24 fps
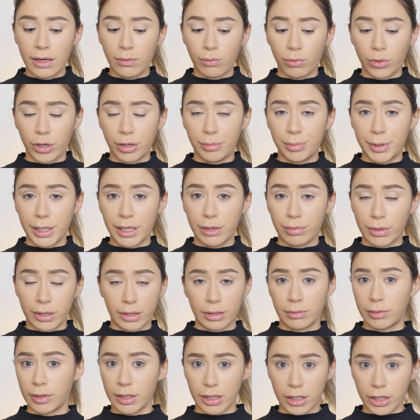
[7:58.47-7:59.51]
would be
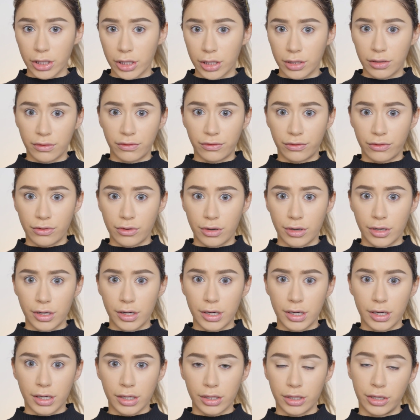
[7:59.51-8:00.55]
really, really good
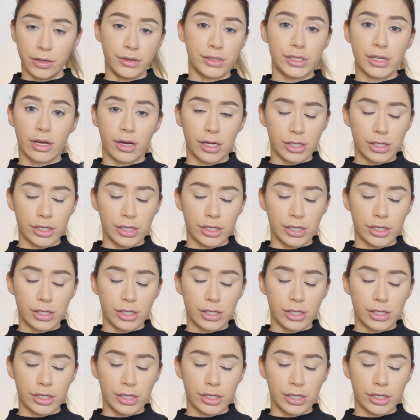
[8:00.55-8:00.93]
for nose